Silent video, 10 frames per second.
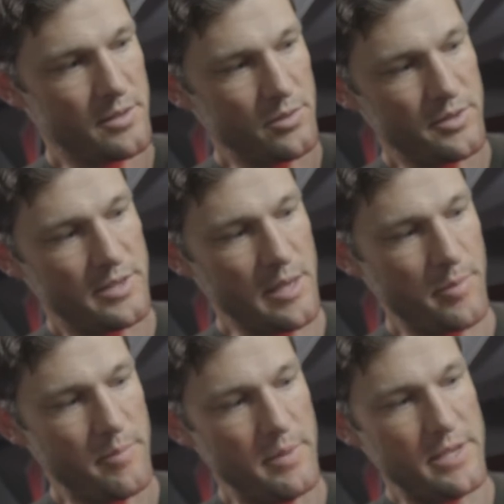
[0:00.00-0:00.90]
little
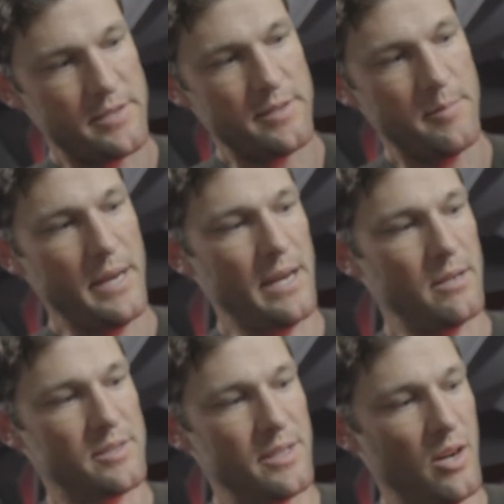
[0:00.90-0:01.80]
separate mesh
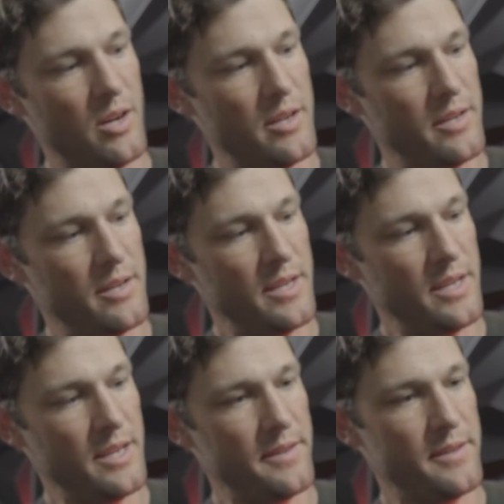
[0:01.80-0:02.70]
pouch
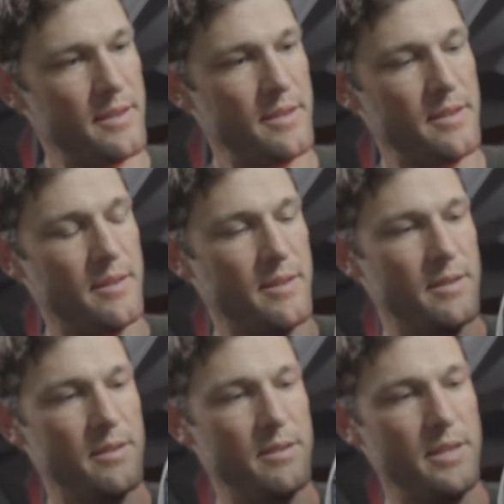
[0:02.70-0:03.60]
in the
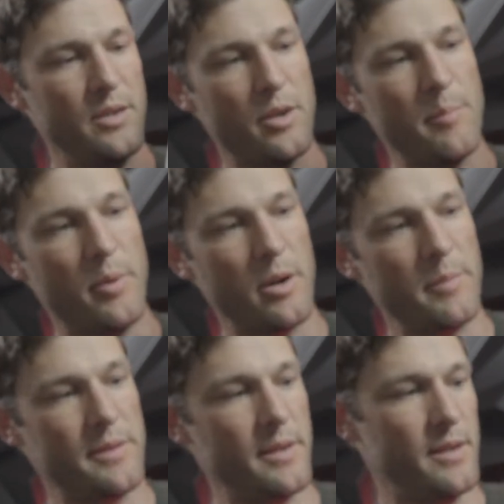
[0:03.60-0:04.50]
inner
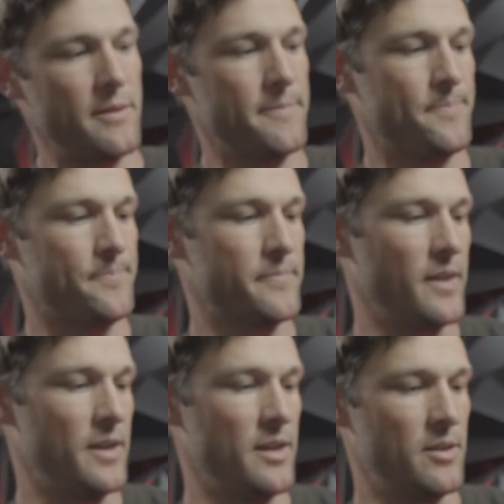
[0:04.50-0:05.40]
compartment there,
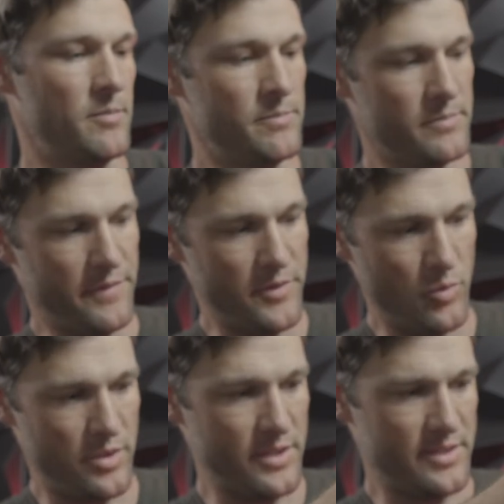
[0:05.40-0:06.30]
if you
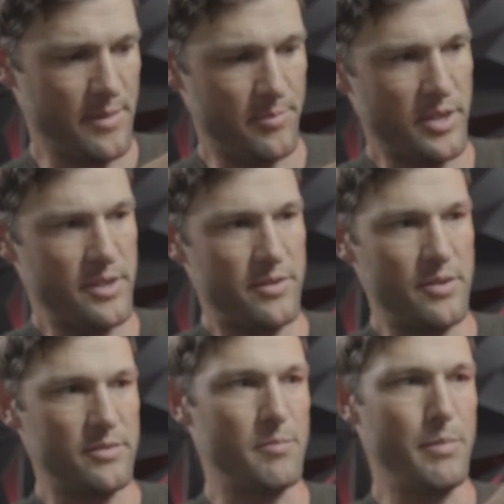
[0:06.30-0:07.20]
wanted to separate,
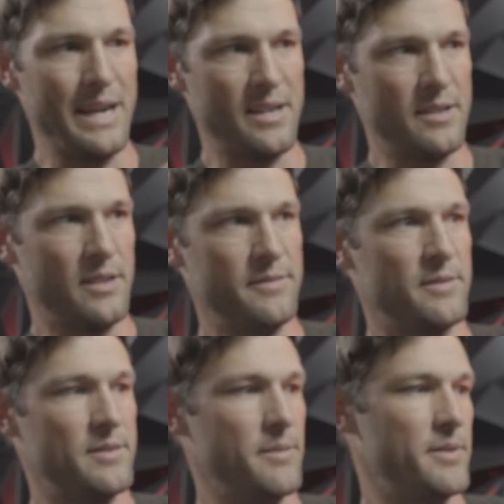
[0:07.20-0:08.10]
throw some batting gloves
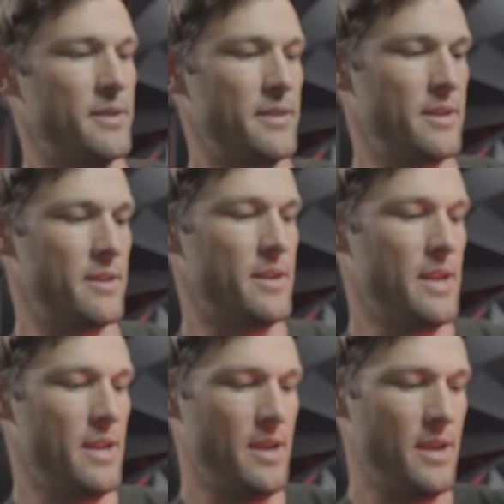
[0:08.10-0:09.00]
or something in there
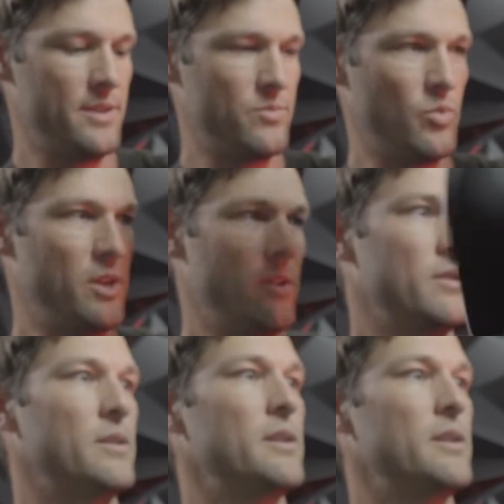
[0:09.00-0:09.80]
as well.